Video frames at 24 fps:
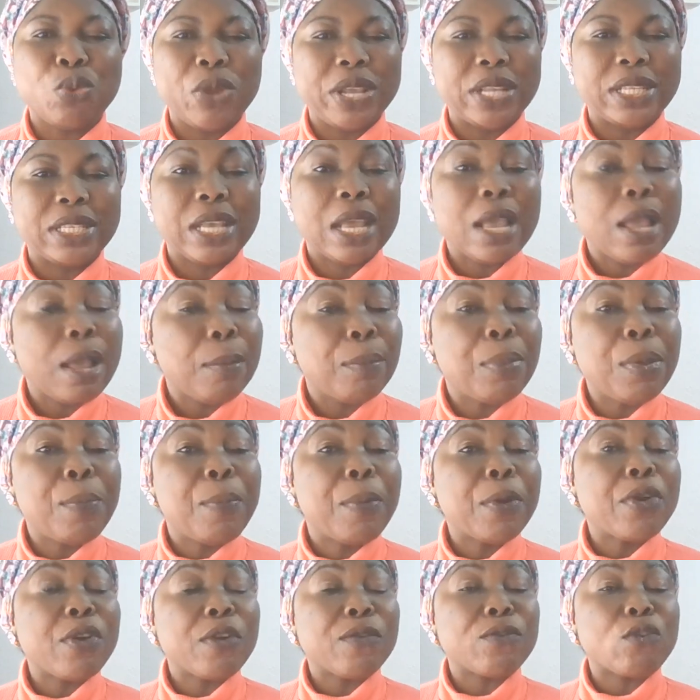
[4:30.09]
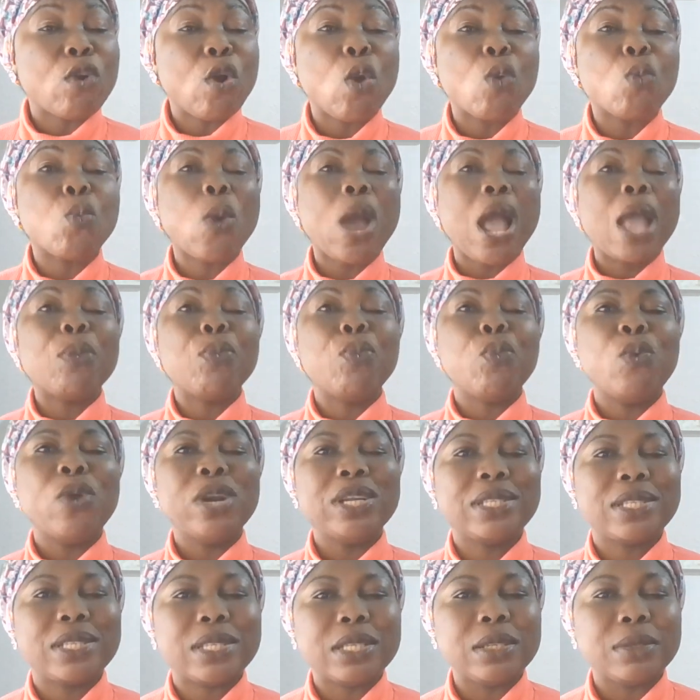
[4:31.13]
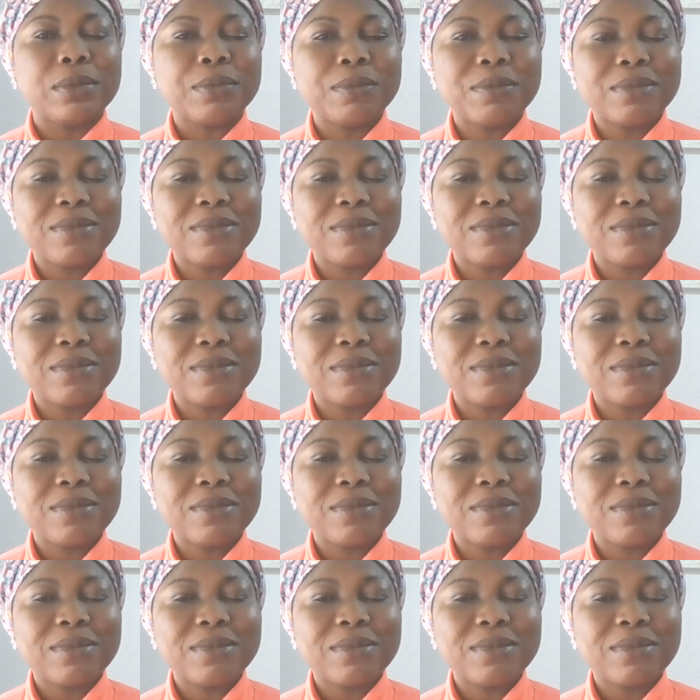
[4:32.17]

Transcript: wait. People of God, why waiting?